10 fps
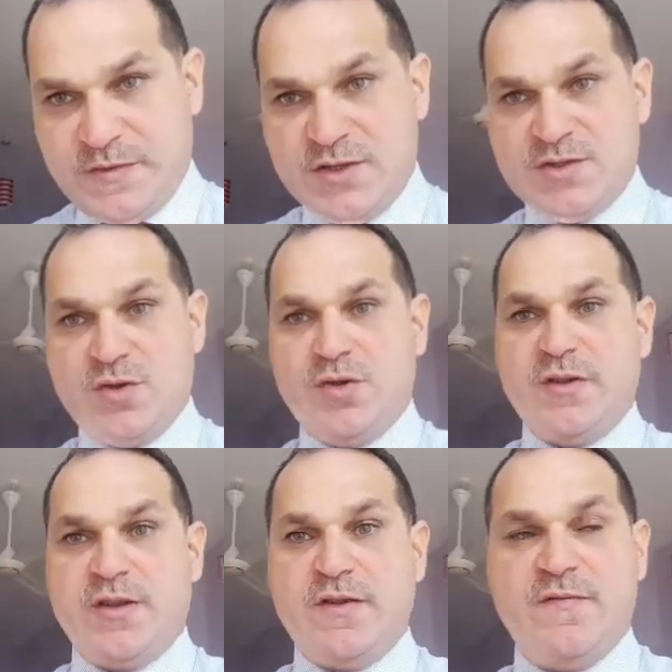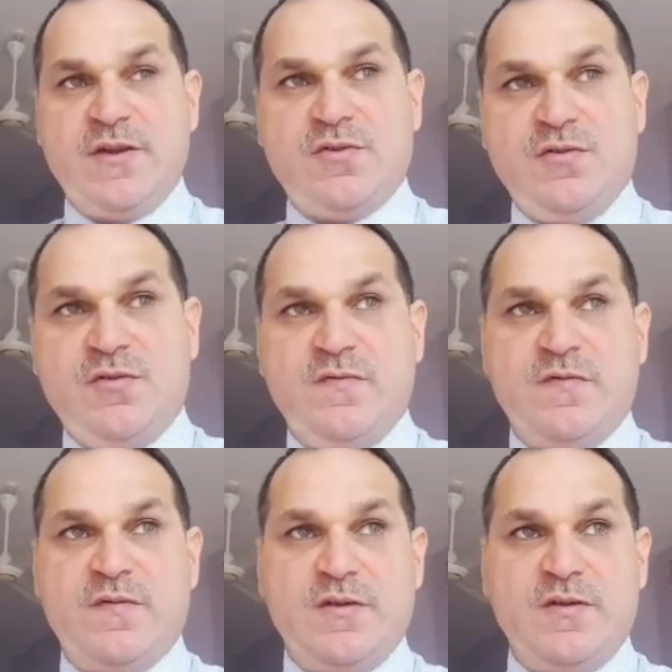So the effect of
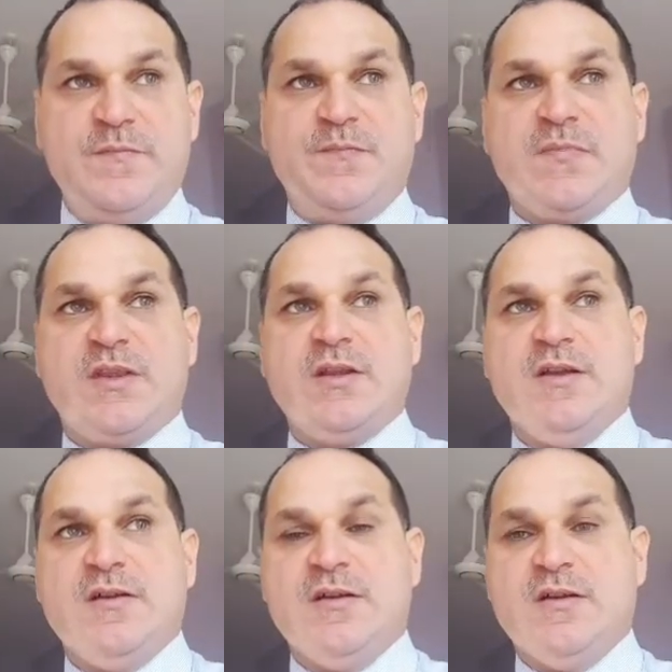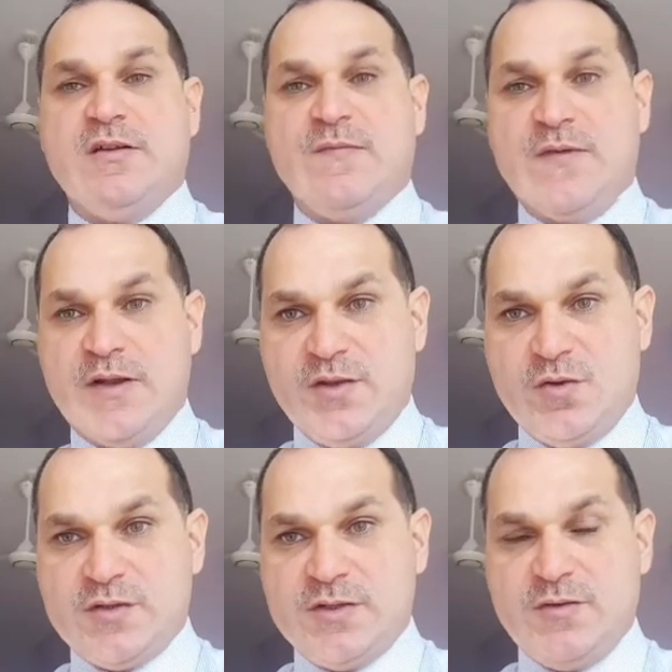
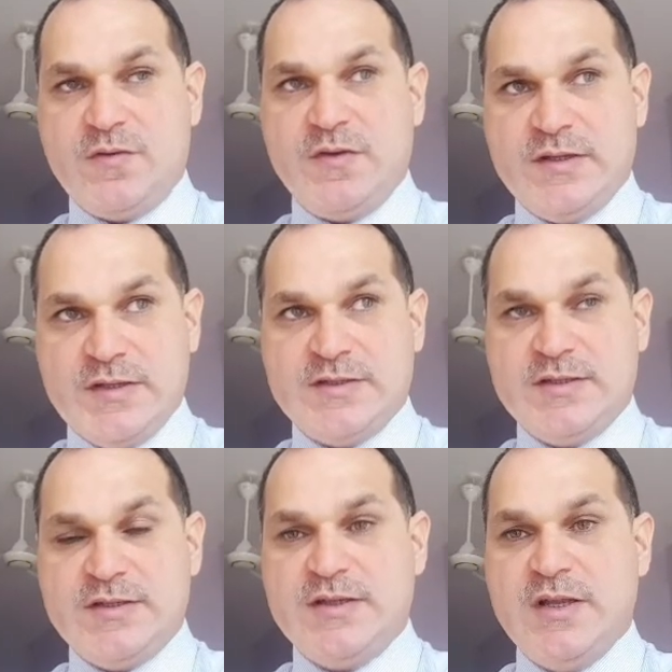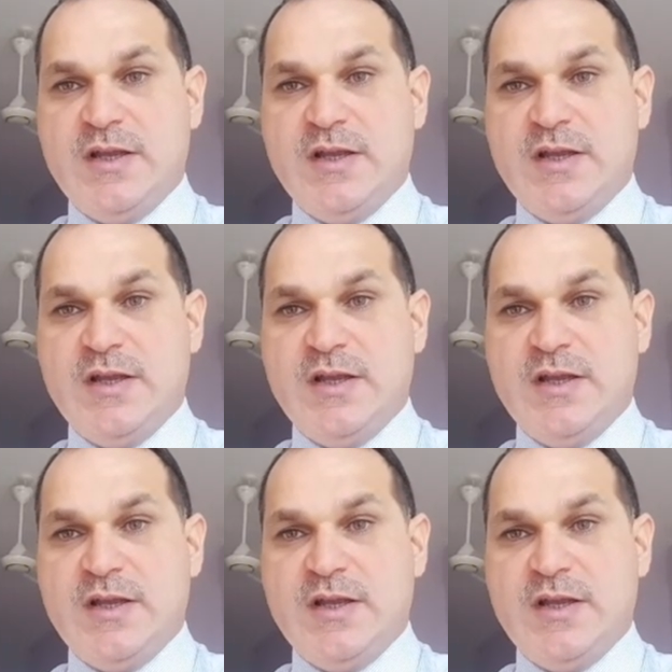varicocele on the testes,